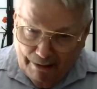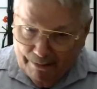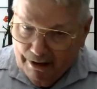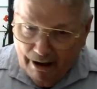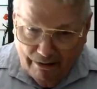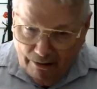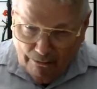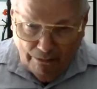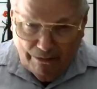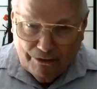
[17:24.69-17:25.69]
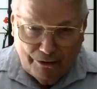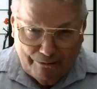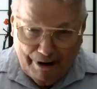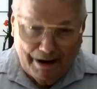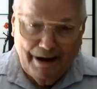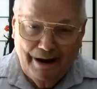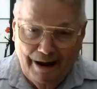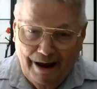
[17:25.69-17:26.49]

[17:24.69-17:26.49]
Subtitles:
but not know that you're ready.